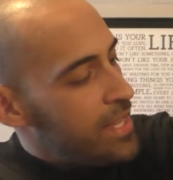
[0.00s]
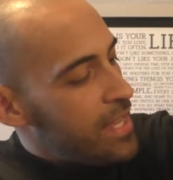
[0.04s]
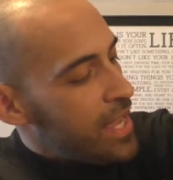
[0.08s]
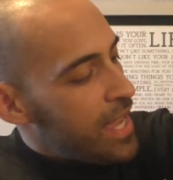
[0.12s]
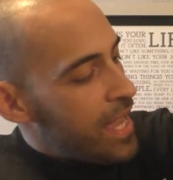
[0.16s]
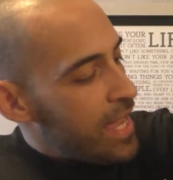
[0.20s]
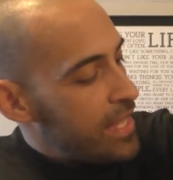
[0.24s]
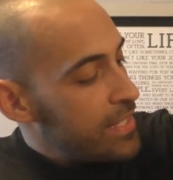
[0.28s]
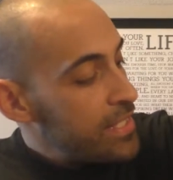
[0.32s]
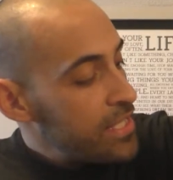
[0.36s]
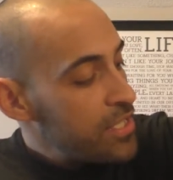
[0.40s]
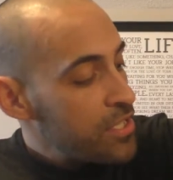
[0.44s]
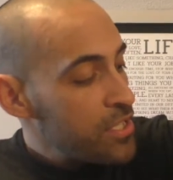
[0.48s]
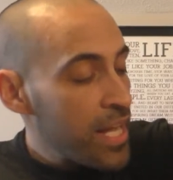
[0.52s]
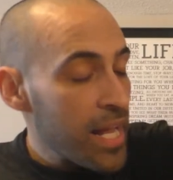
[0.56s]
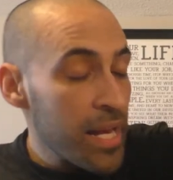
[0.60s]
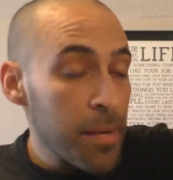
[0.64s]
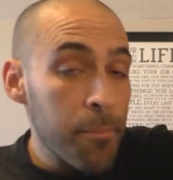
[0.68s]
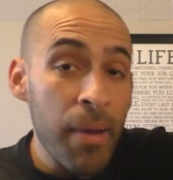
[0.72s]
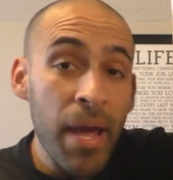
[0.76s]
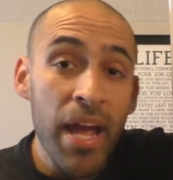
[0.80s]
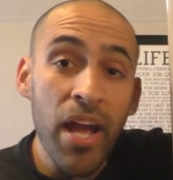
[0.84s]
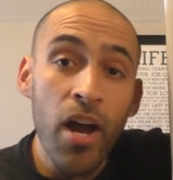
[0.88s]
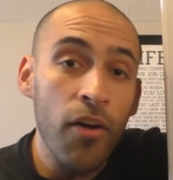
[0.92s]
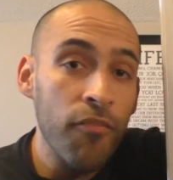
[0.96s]
And then you got to
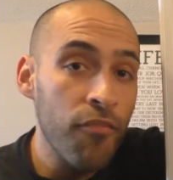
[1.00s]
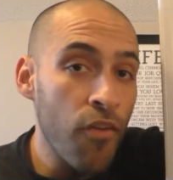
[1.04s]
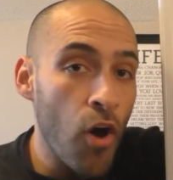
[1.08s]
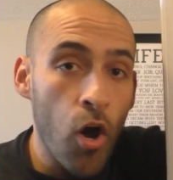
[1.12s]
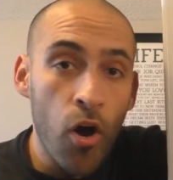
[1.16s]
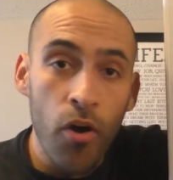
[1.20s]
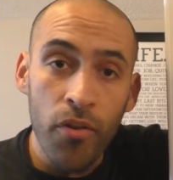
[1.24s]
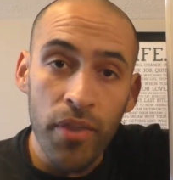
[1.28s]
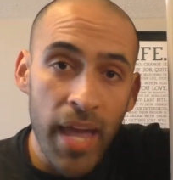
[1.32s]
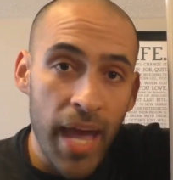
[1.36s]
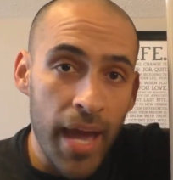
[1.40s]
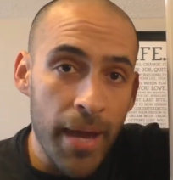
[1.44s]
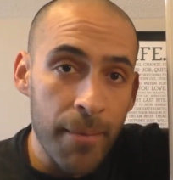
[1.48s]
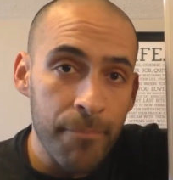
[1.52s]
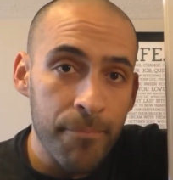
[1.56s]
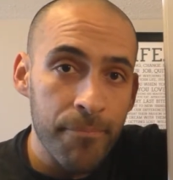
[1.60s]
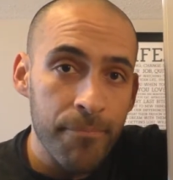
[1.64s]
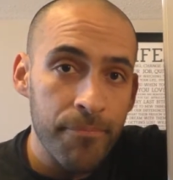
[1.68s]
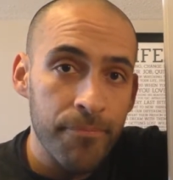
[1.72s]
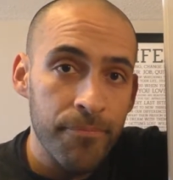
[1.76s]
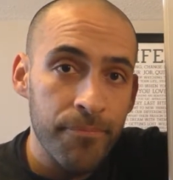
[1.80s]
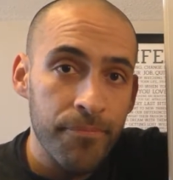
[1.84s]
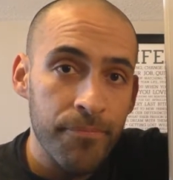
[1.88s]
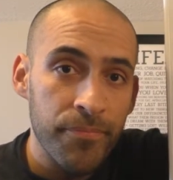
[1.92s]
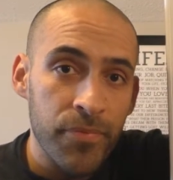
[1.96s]
pay off all that.
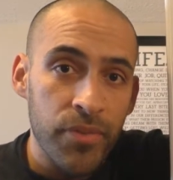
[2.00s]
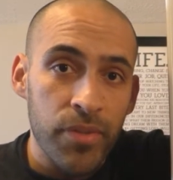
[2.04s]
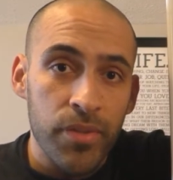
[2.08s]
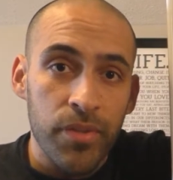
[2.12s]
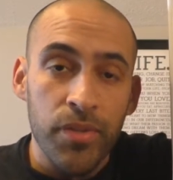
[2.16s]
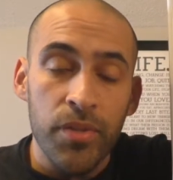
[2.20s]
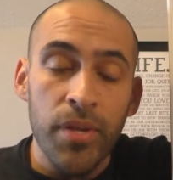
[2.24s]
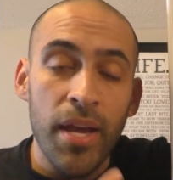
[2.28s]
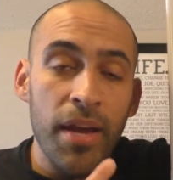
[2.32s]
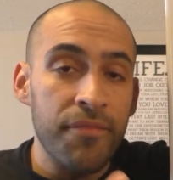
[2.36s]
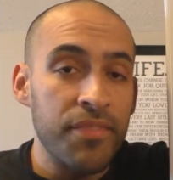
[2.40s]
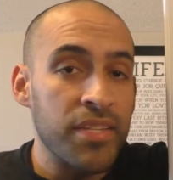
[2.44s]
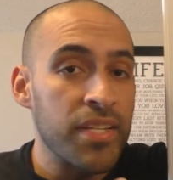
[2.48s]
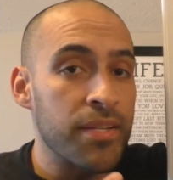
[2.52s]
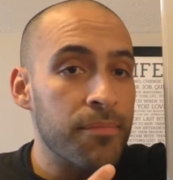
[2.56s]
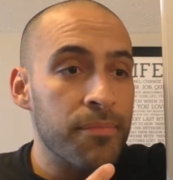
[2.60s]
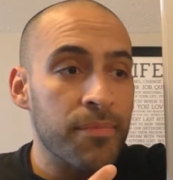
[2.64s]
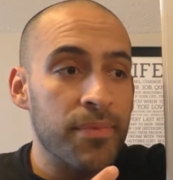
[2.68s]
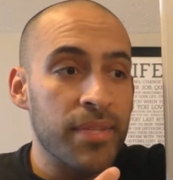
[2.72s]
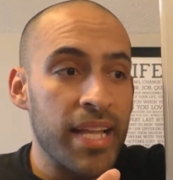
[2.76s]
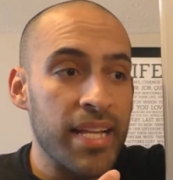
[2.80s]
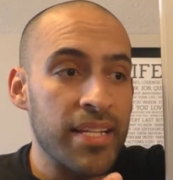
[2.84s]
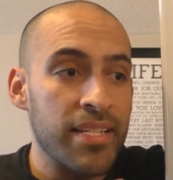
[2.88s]
You have to,